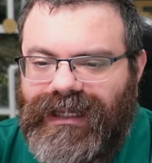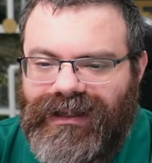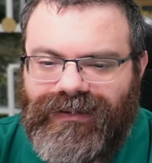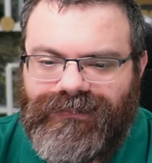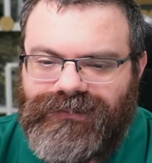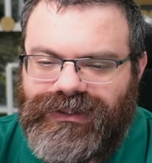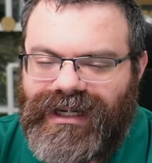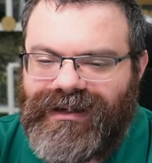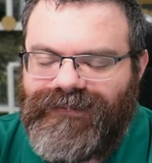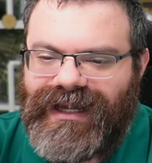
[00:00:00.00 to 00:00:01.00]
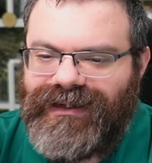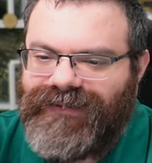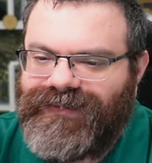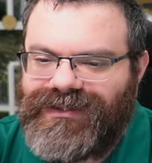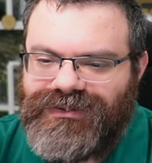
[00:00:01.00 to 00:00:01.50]
Um, you're not going to find a
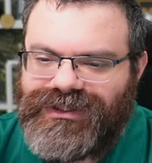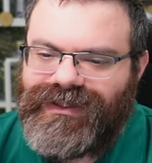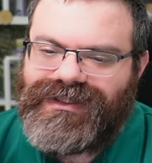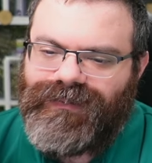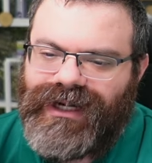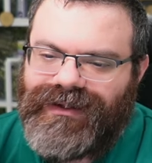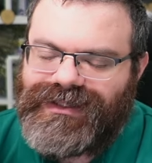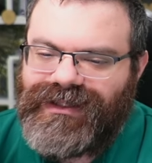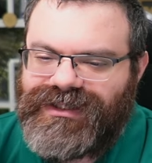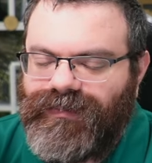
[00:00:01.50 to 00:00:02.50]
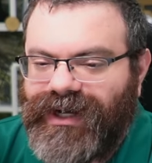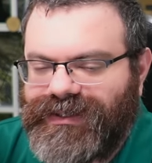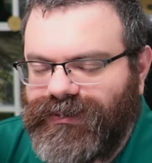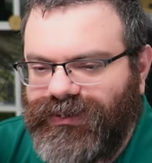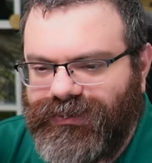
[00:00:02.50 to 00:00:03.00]
different solution than someone else unless you break
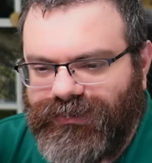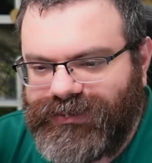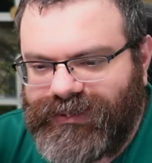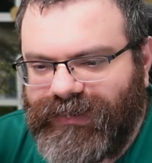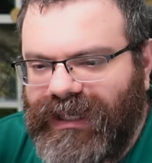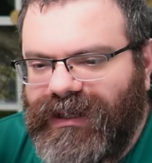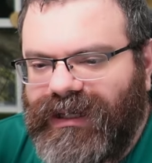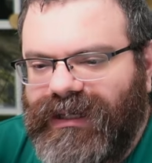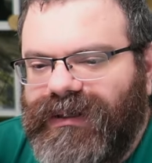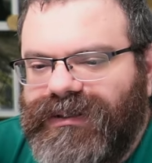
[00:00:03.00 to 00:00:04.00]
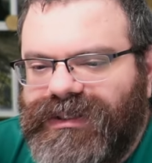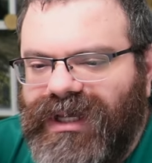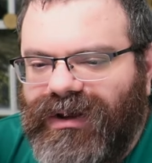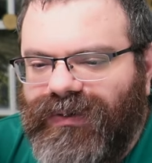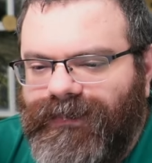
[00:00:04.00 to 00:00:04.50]
Sudoku rules.
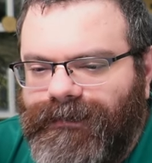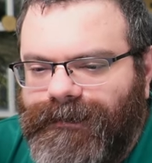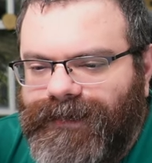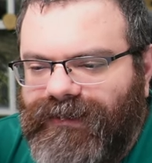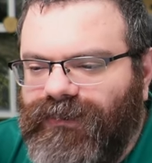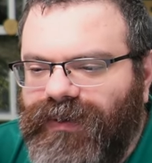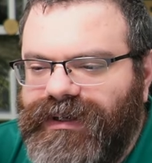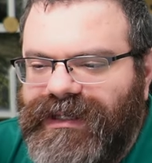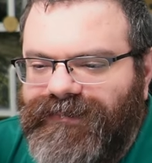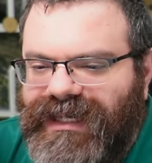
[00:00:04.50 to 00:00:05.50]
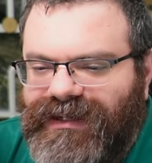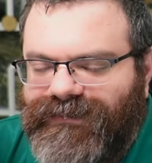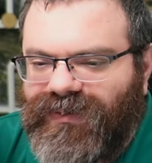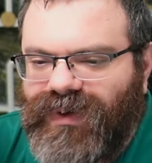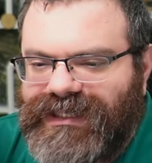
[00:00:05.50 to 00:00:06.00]
So, what would it mean
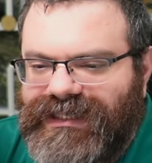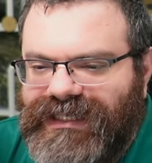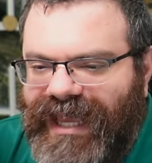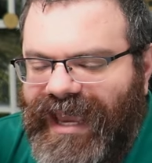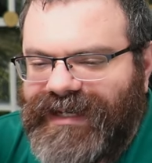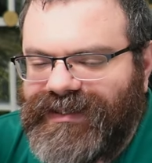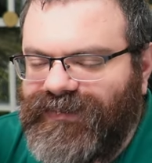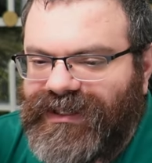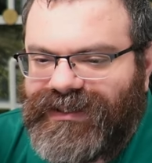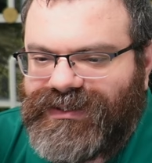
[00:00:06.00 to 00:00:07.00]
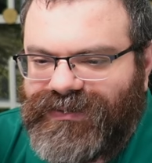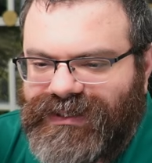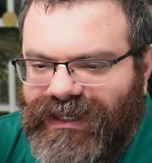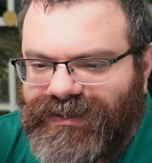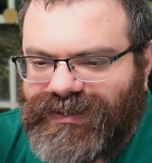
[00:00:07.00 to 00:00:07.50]
if there wasn't an 8 in one of these two
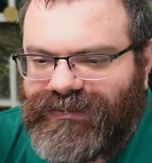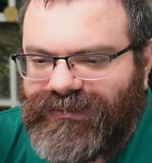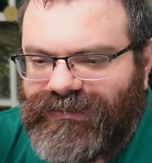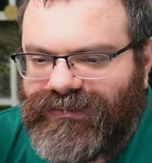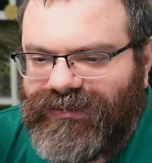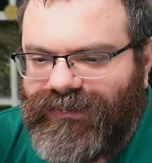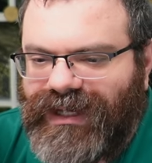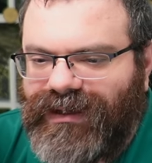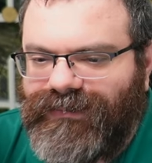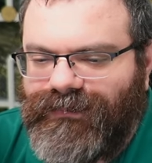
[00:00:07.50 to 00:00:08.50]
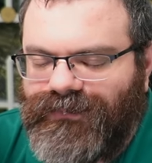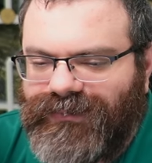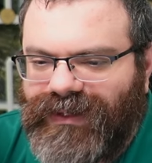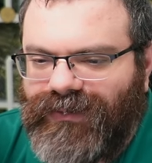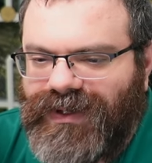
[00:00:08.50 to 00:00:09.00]
cells? Well,
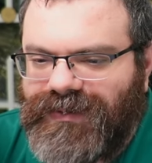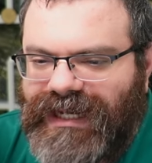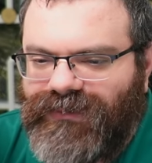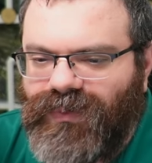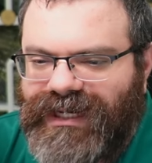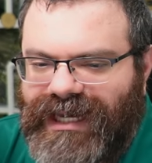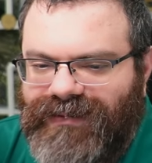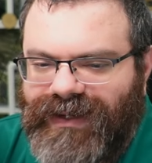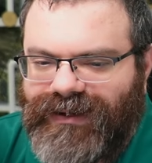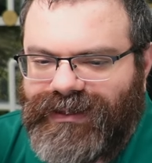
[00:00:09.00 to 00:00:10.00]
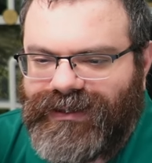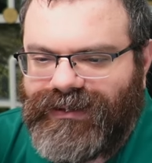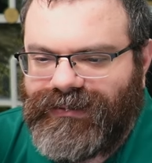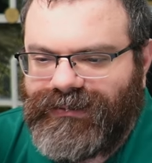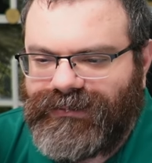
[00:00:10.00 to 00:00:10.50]
we would have a 1-9 pair
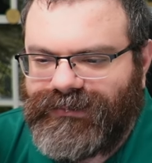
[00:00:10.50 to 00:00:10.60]
here.